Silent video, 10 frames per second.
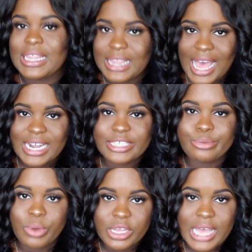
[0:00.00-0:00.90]
That
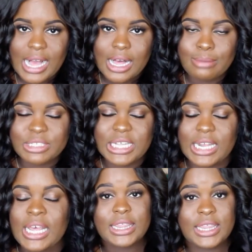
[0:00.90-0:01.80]
is where that comes
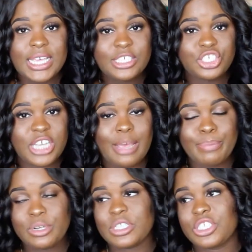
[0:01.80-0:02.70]
in. These
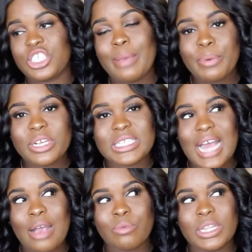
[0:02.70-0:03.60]
shapers, the shaper is
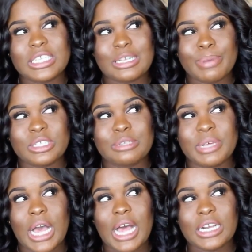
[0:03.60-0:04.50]
not really supposed to
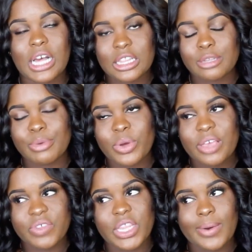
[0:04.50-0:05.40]
be uncomfortable,
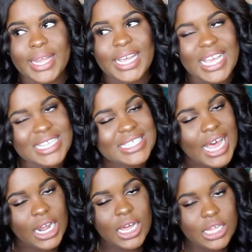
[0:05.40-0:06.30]
even though it is
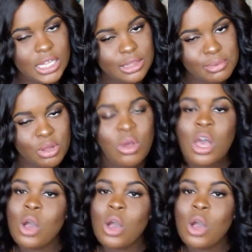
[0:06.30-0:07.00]
kind of uncomfortable.